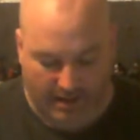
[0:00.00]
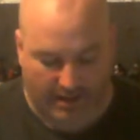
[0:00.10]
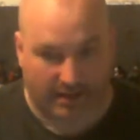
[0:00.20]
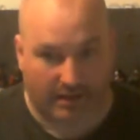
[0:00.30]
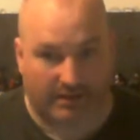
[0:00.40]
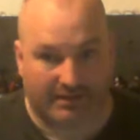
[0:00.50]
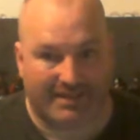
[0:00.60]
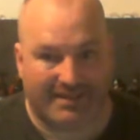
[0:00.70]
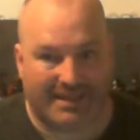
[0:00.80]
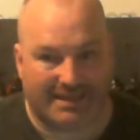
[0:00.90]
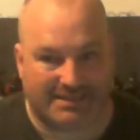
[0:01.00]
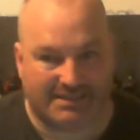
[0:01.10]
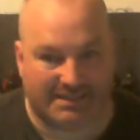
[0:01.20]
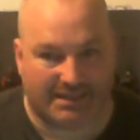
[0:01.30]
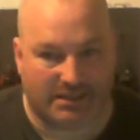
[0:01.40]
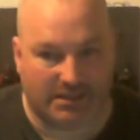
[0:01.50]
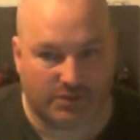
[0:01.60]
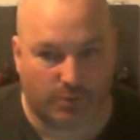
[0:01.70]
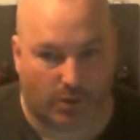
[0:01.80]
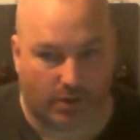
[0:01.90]
and this is
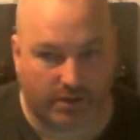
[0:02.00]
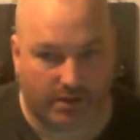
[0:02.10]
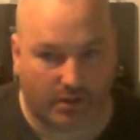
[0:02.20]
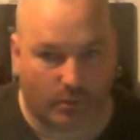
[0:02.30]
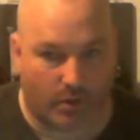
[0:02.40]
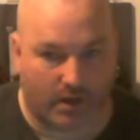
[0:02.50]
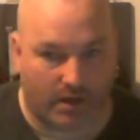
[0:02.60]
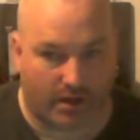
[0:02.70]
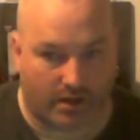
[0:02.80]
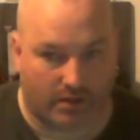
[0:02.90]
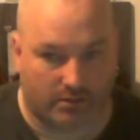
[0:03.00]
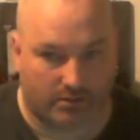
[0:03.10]
one where